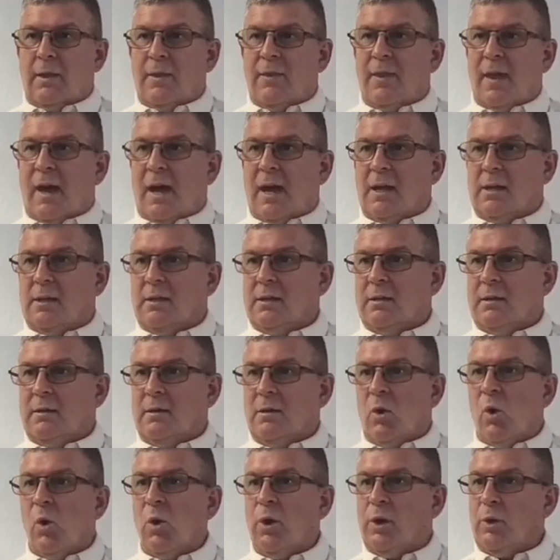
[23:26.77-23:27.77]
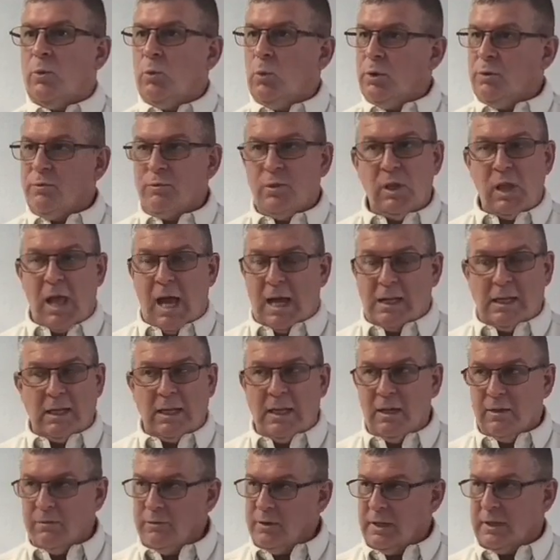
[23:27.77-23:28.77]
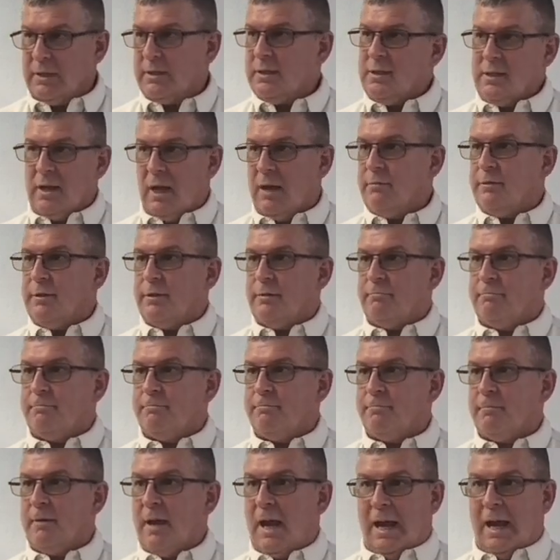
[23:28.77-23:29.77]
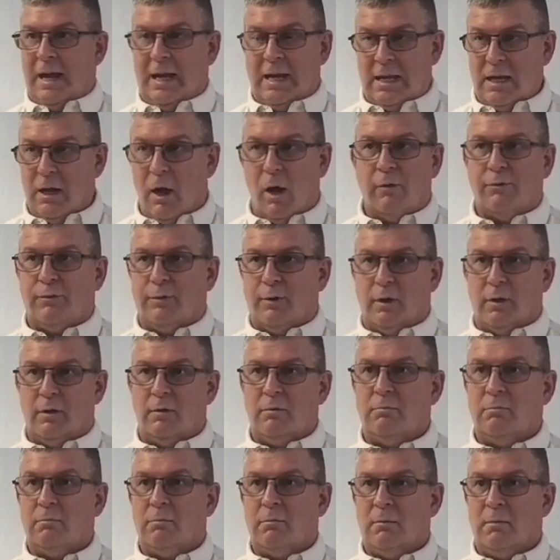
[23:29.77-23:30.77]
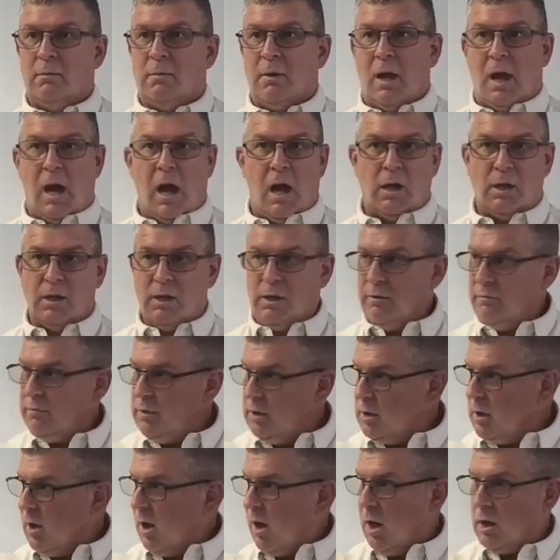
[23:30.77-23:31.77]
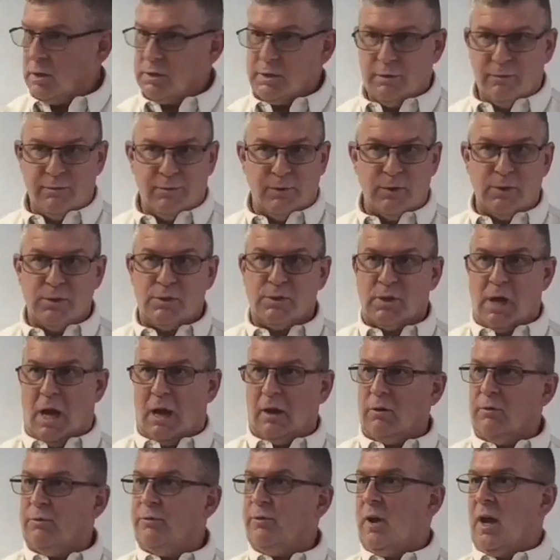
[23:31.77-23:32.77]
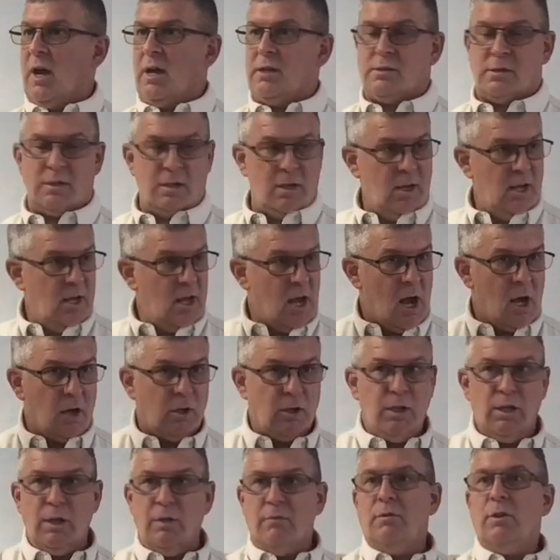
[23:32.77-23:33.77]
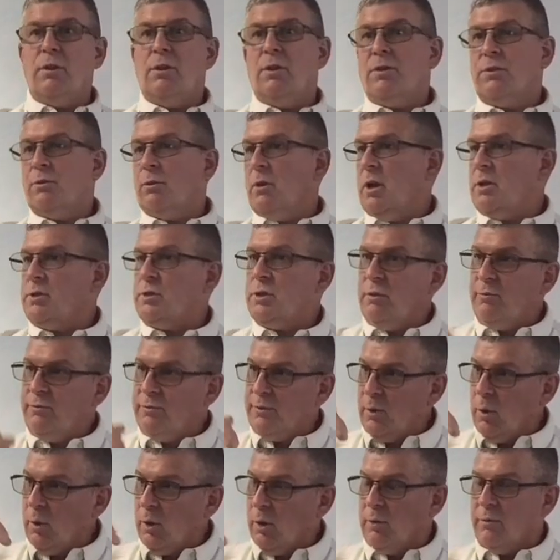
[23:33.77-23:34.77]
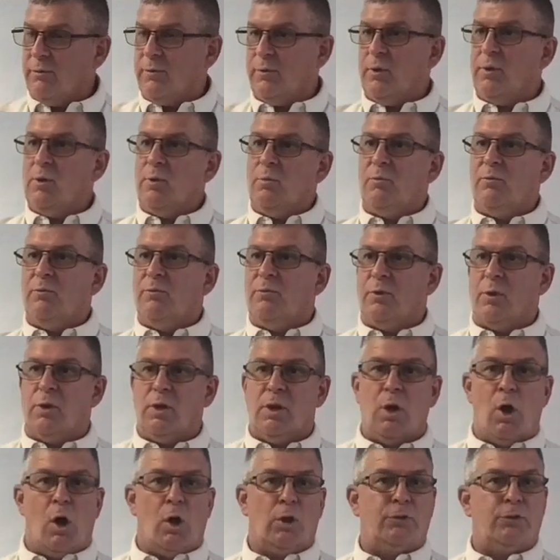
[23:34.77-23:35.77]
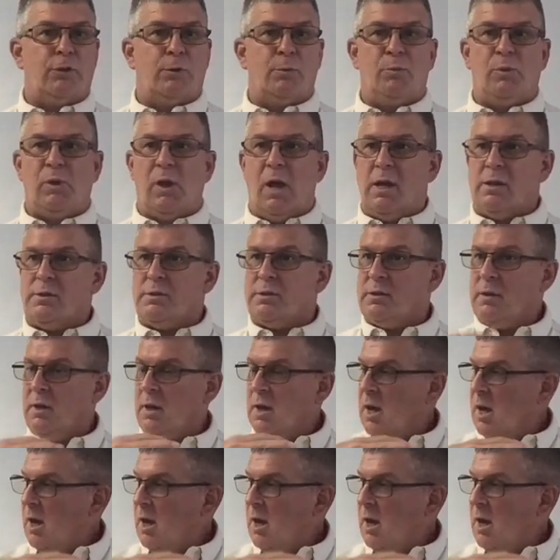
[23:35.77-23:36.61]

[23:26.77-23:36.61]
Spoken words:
that Ornan would have gladly given it to David. And he offered, I'll give you the oxen for the sacrifice. I'll give you the threshing floor for the altar place.